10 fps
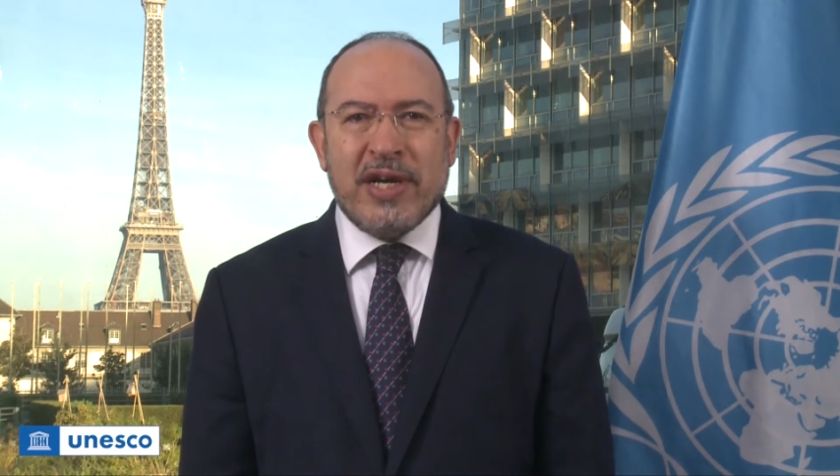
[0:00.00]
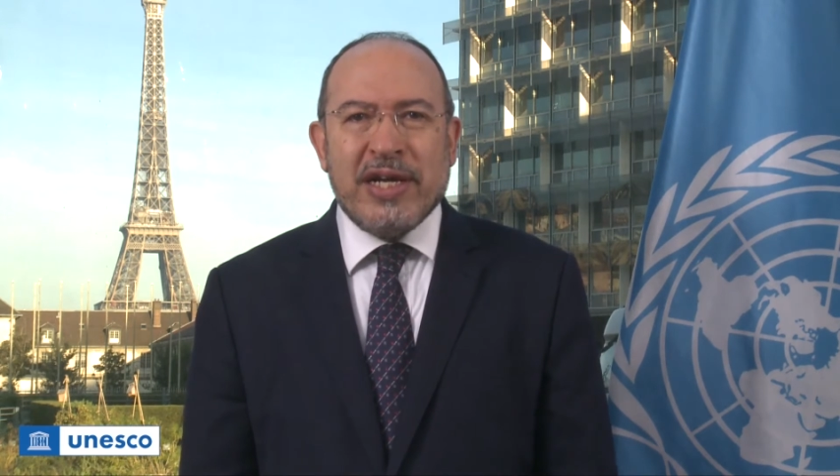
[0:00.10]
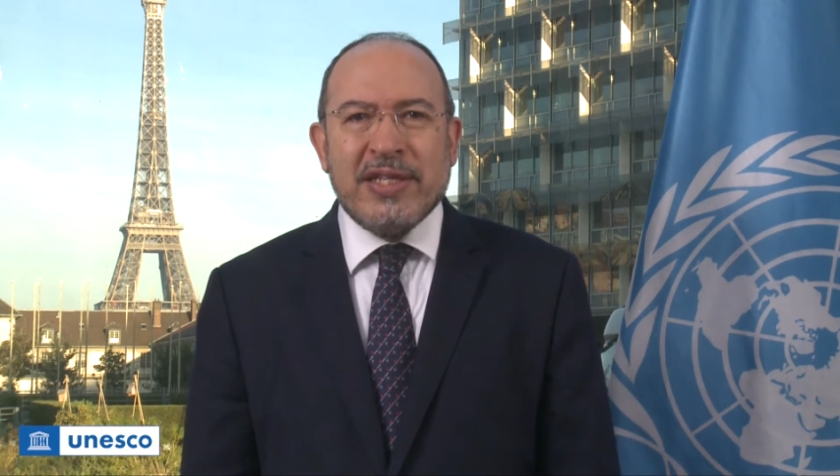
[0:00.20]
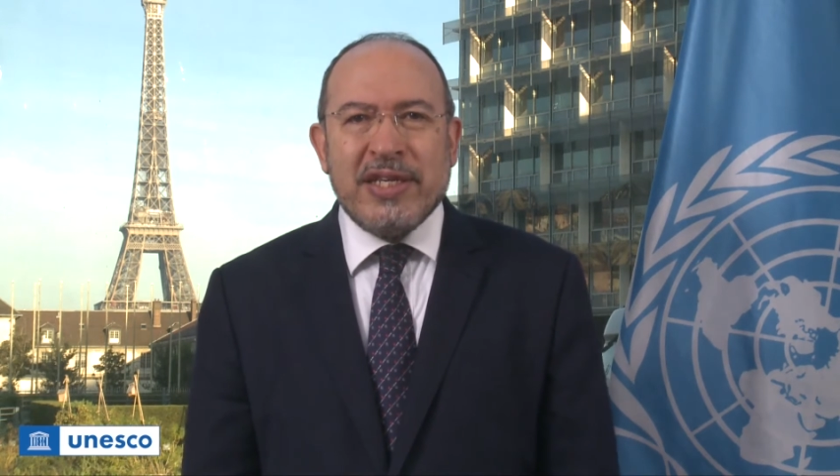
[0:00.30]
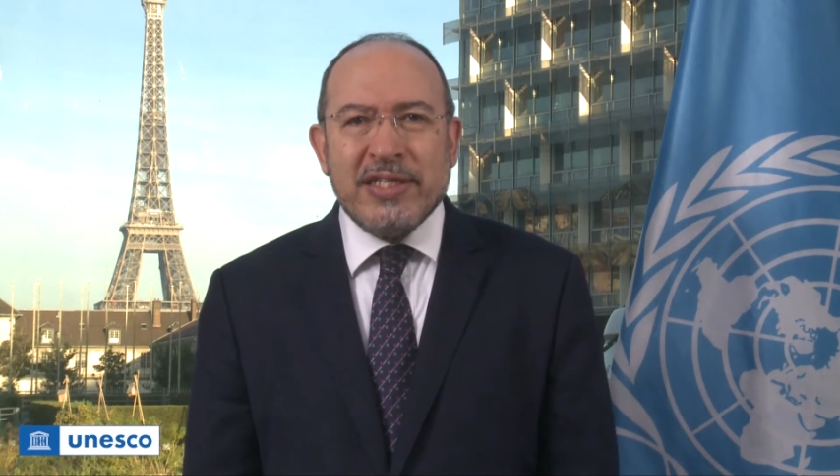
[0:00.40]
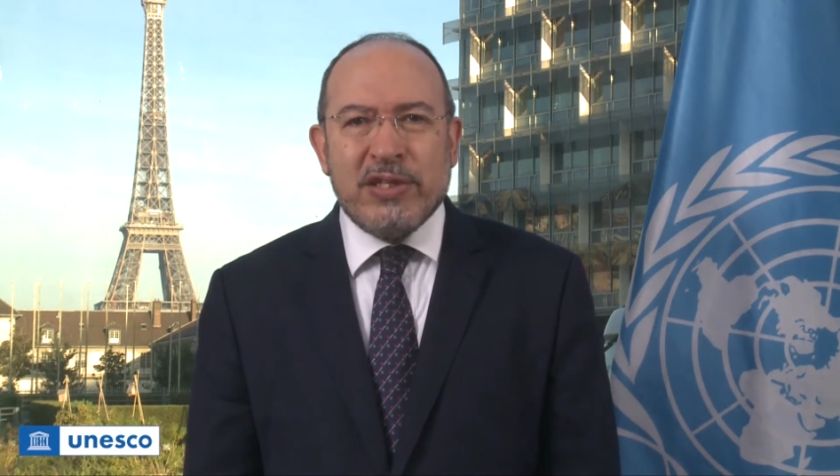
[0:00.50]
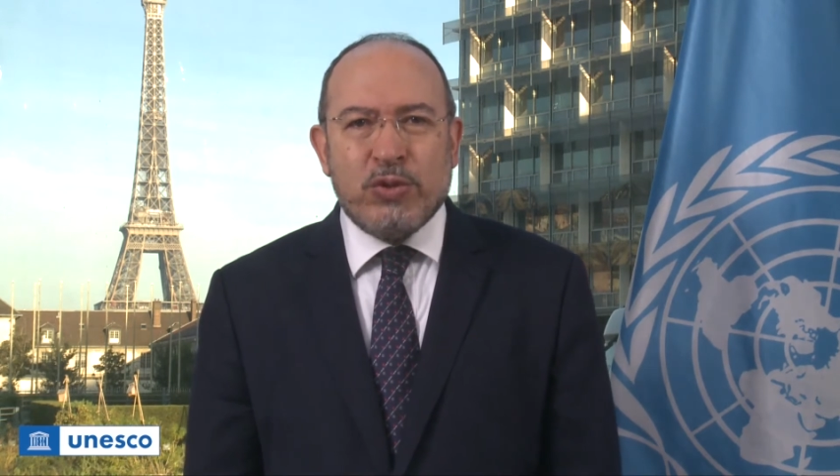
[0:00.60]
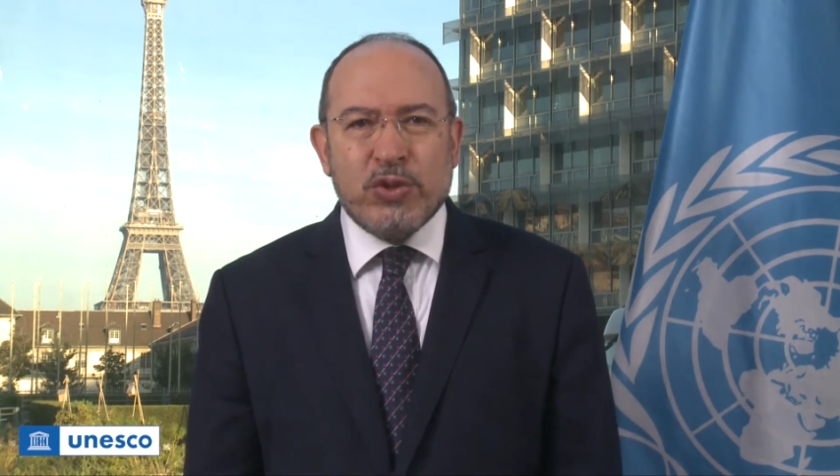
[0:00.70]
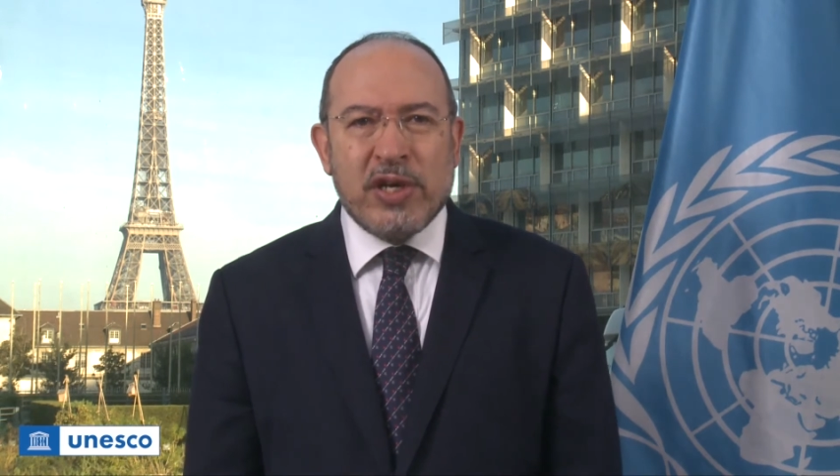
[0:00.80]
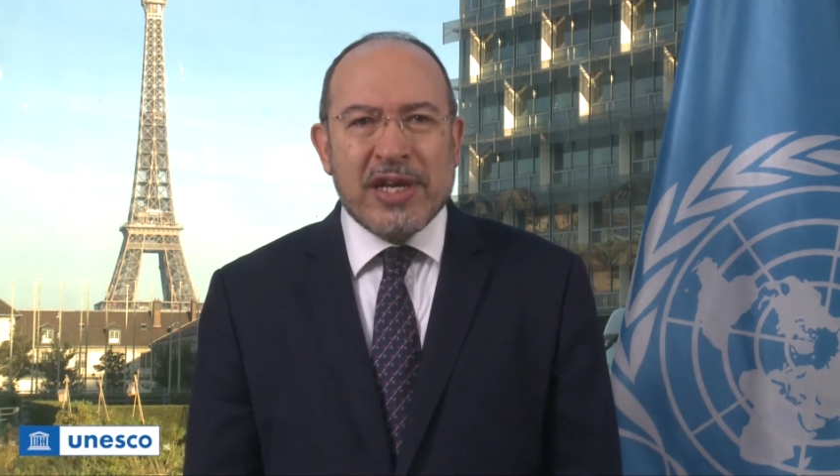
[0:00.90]
and
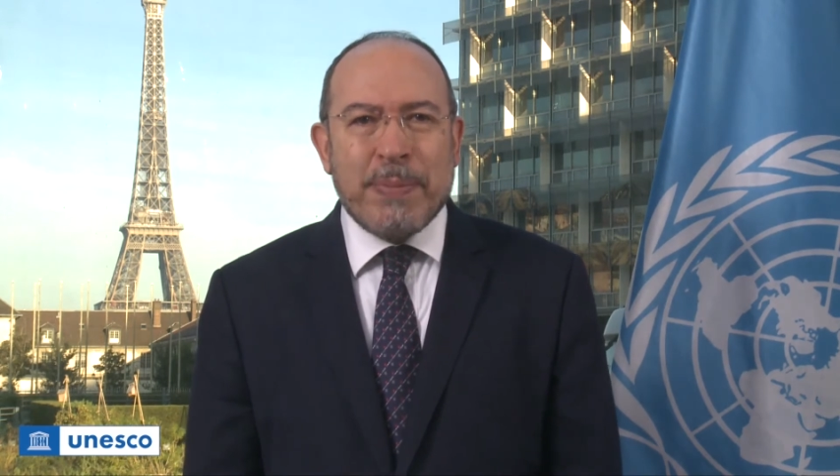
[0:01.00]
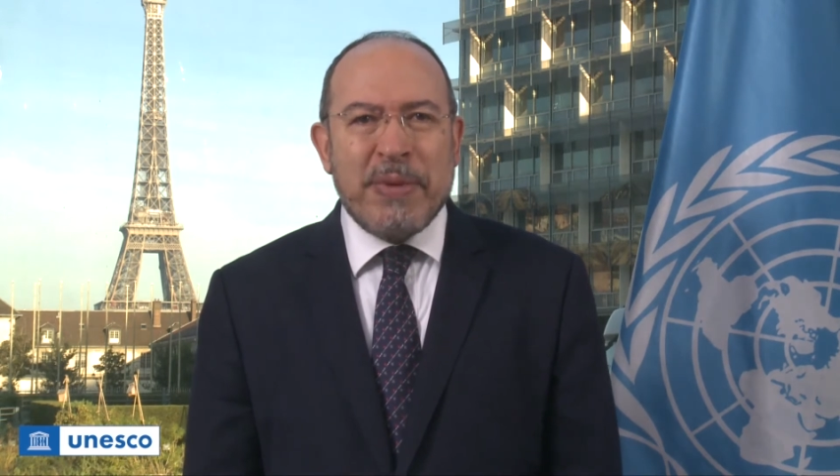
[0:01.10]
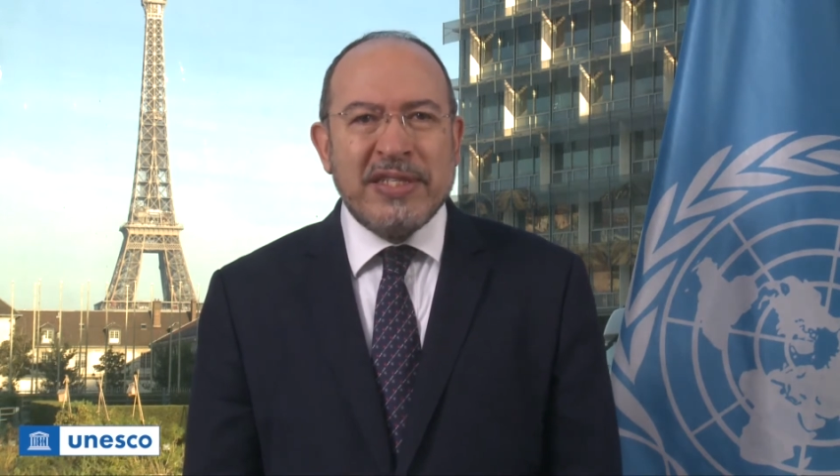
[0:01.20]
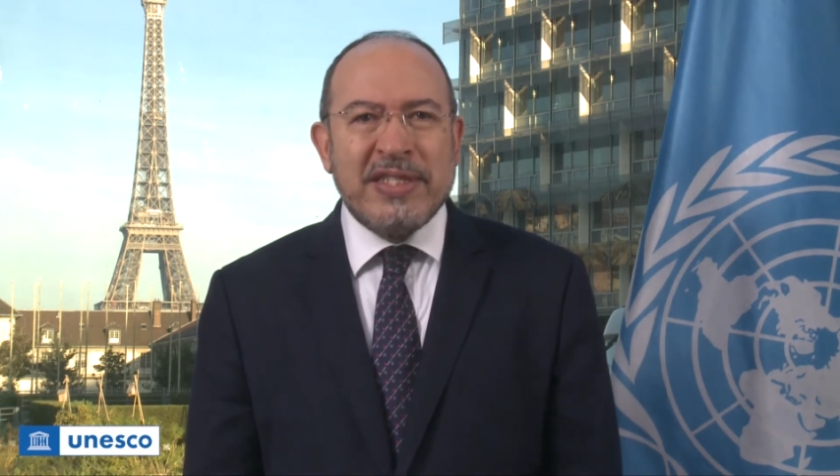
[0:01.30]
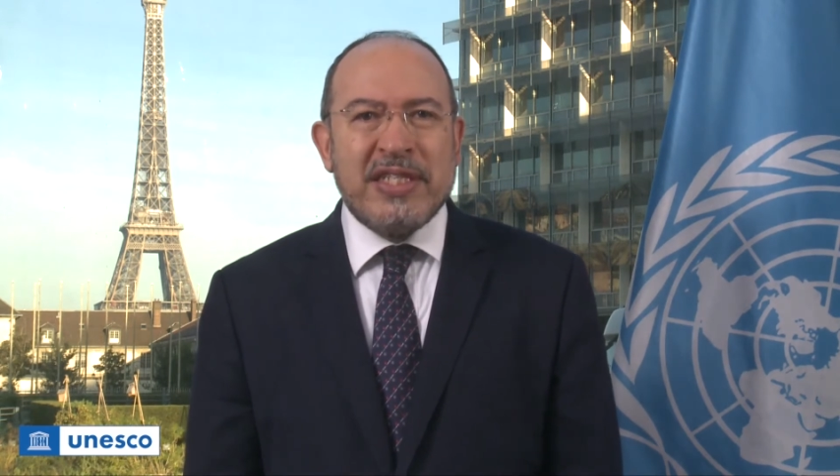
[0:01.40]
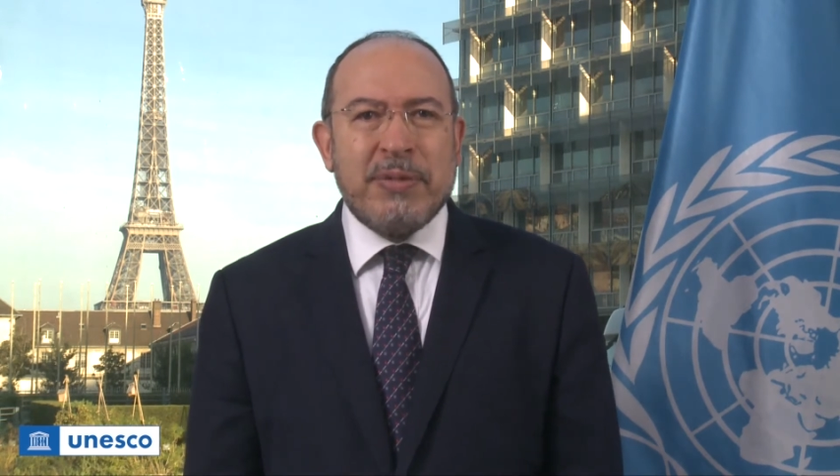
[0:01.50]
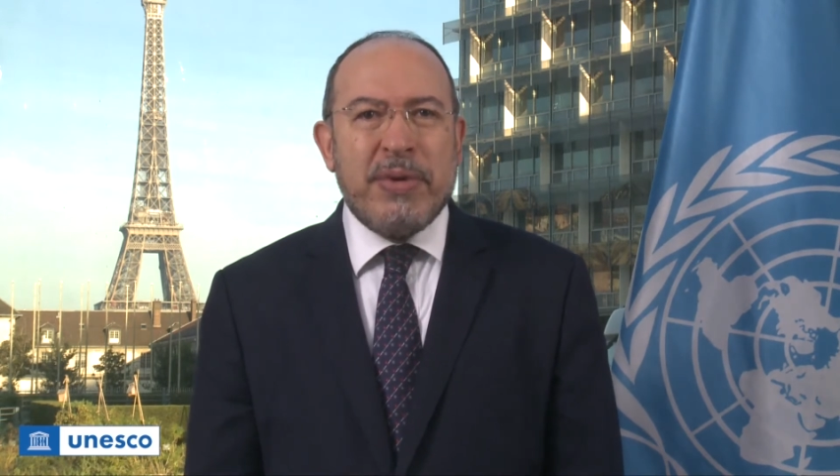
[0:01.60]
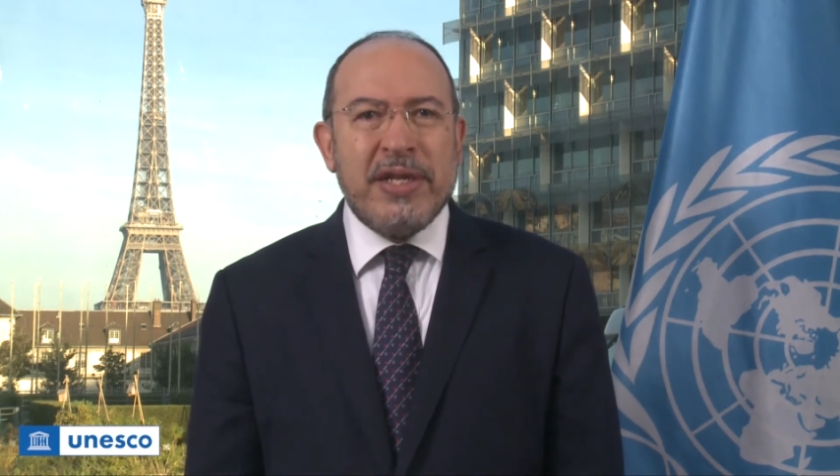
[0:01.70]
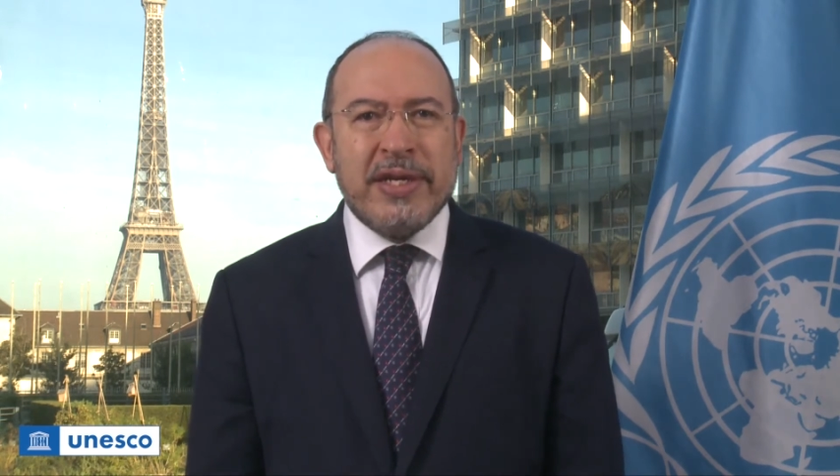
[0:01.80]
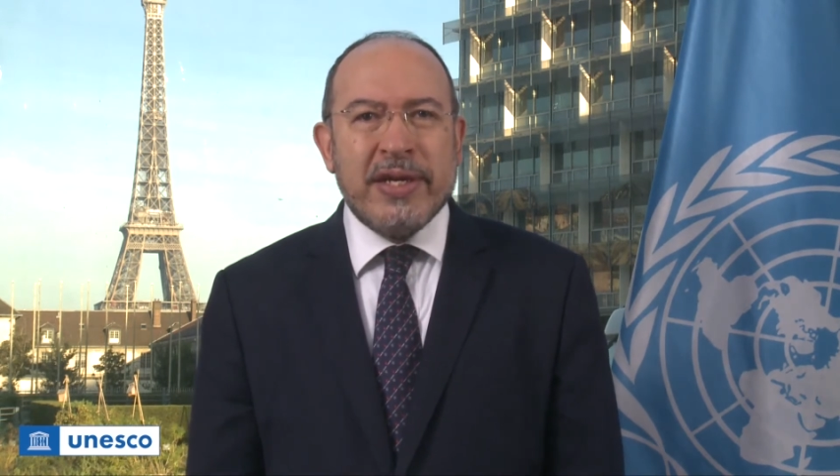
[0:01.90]
institutional capacity
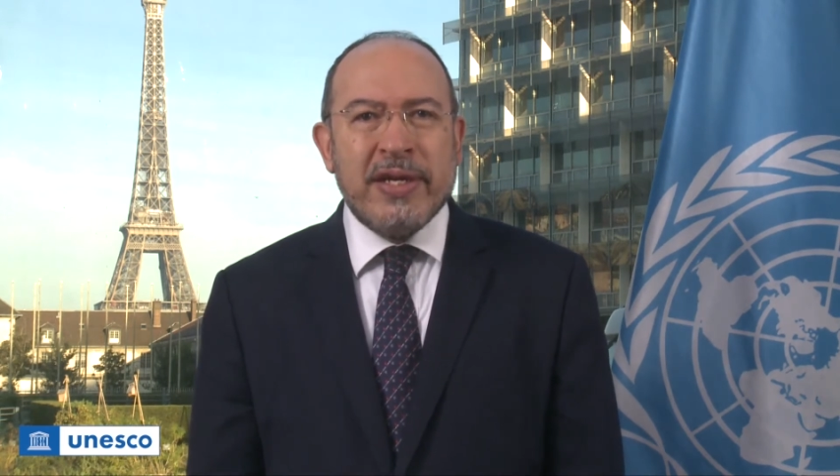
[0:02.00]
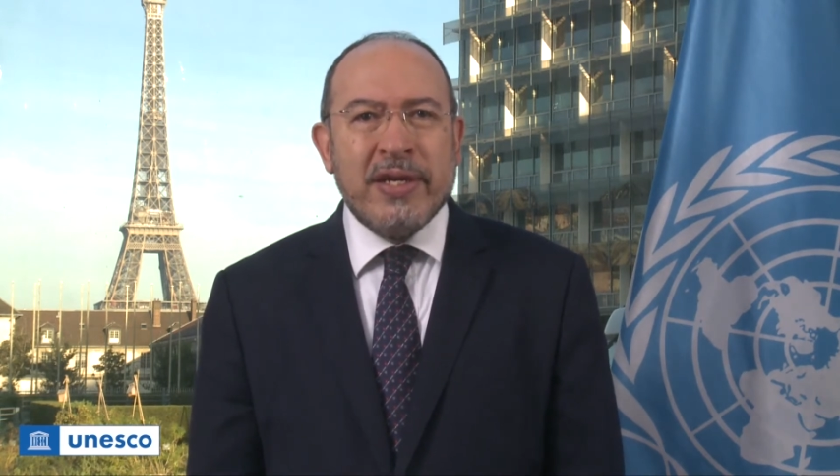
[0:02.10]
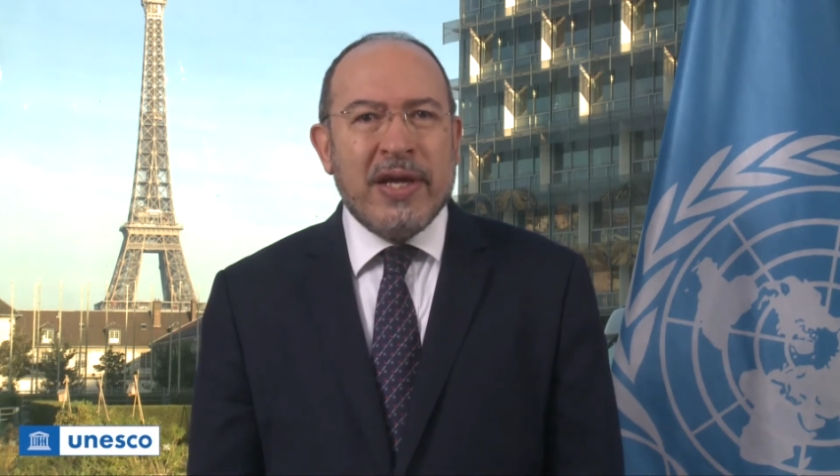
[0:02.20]
building,